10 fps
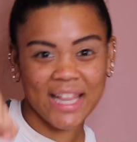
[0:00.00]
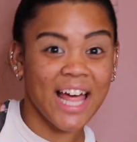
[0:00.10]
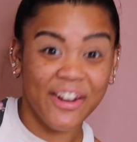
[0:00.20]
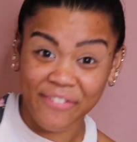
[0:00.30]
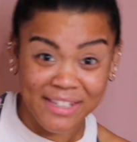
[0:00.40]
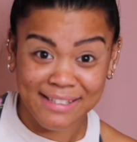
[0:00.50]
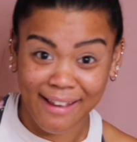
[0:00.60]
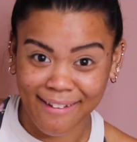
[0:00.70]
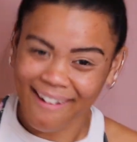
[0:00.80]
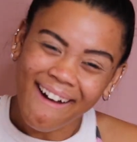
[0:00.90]
A lot of
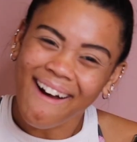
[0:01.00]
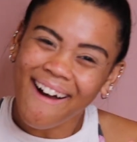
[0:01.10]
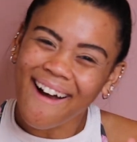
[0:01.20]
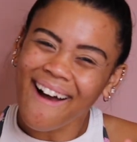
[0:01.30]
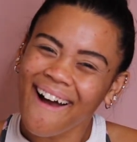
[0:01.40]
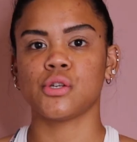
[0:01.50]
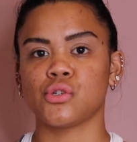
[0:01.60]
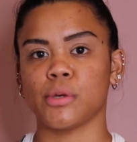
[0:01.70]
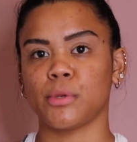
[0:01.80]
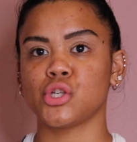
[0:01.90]
fixing.
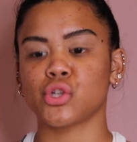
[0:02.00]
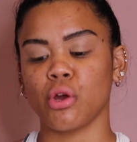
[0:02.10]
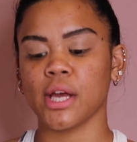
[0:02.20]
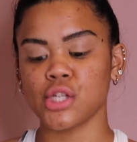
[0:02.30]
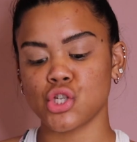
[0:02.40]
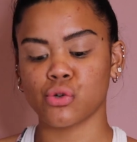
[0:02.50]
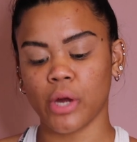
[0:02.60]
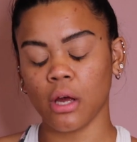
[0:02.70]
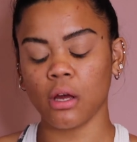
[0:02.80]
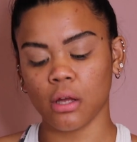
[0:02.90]
So I'm going to show you guys a
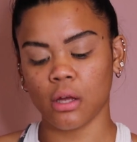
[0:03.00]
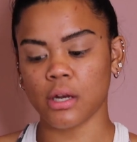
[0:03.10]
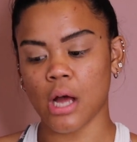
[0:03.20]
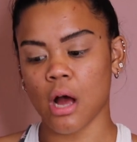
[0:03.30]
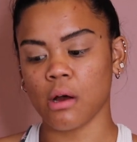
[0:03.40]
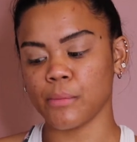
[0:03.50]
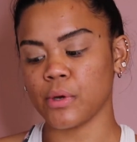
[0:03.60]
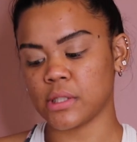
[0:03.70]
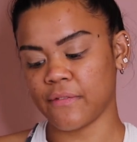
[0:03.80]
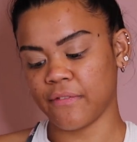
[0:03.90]
trick on how I'm
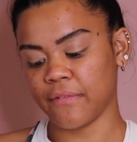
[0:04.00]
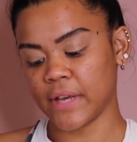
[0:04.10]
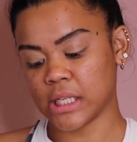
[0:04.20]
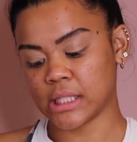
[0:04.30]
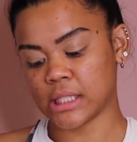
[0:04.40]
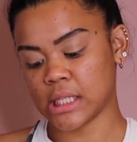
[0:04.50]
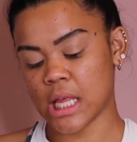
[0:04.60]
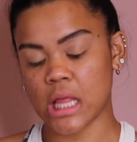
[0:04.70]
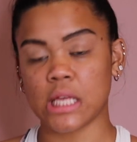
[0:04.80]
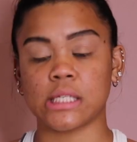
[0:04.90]
going to fix
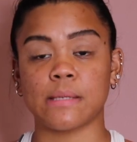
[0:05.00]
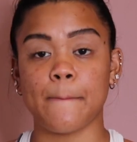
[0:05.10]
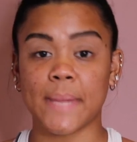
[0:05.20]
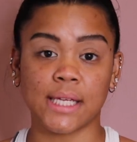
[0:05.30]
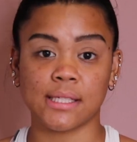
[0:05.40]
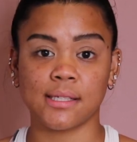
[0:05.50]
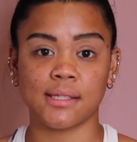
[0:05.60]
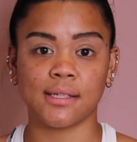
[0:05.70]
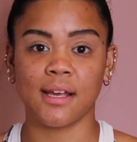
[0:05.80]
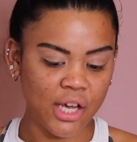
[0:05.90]
this
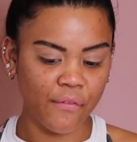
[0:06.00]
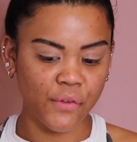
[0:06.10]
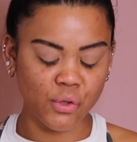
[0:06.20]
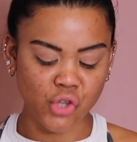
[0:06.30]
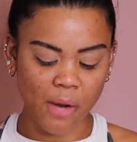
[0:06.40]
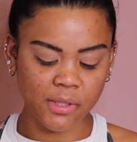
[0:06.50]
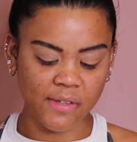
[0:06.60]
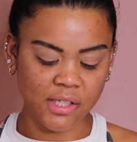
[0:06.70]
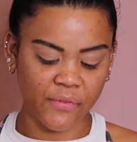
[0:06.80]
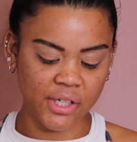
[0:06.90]
mess. Take a few drops
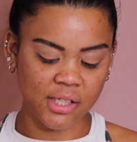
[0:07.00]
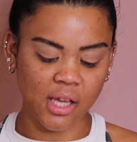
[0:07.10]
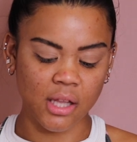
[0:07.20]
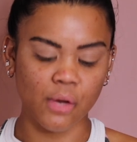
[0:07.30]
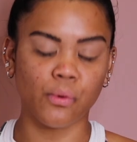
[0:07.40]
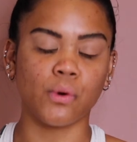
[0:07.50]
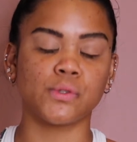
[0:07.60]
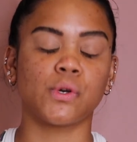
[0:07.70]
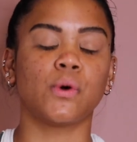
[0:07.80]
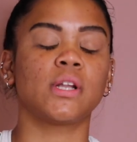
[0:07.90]
of this Farsali
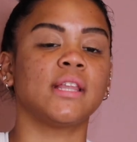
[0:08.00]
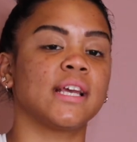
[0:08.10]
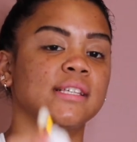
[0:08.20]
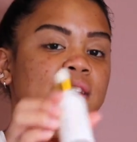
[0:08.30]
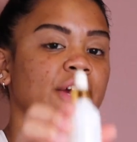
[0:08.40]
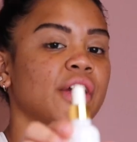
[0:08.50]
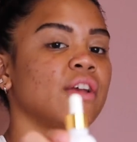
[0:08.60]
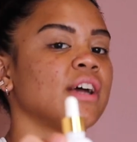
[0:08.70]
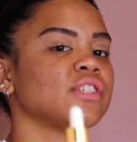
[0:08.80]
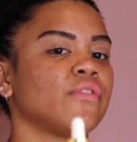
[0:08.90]
Rose Gold Elixir.
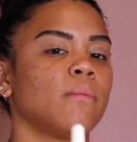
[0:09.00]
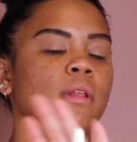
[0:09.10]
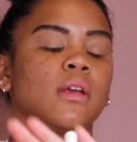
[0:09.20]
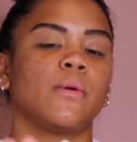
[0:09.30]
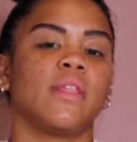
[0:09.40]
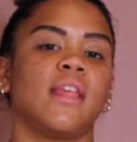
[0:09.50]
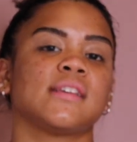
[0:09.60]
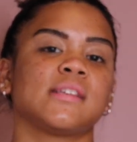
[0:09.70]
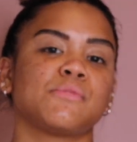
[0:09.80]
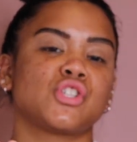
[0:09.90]
You guys are familiar with
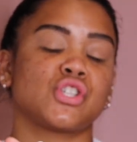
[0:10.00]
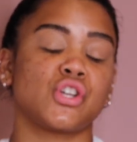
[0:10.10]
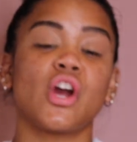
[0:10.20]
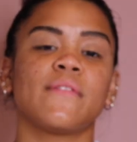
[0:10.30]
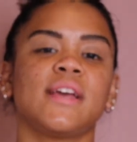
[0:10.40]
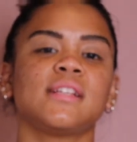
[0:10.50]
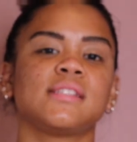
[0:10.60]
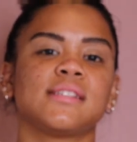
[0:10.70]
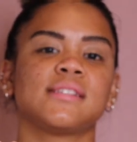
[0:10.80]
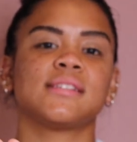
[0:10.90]
this, I'm sure of
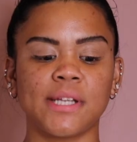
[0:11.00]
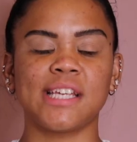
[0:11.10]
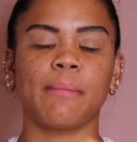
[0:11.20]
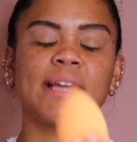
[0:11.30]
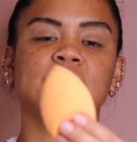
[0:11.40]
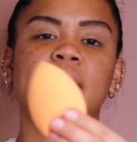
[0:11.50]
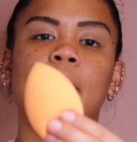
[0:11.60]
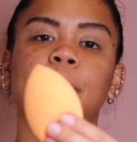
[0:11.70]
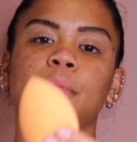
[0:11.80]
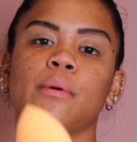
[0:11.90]
it. I'm going to take my
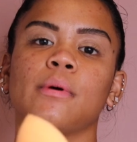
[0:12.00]
damp